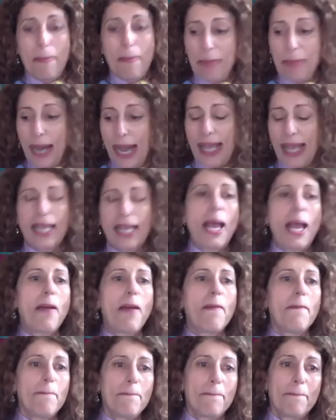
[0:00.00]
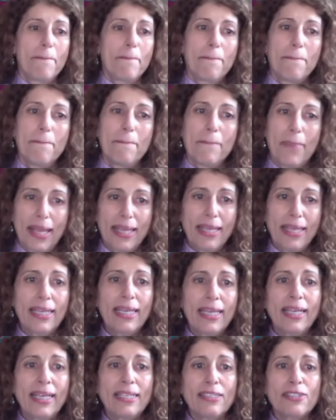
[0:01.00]
by
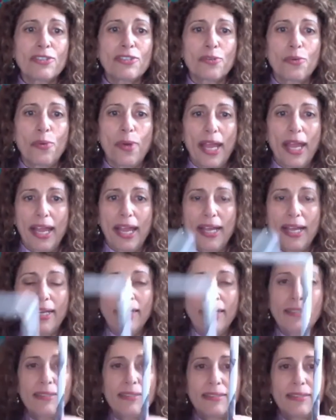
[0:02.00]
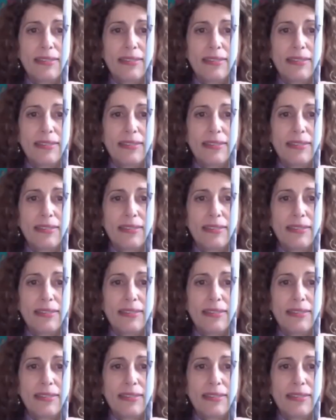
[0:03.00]
making a square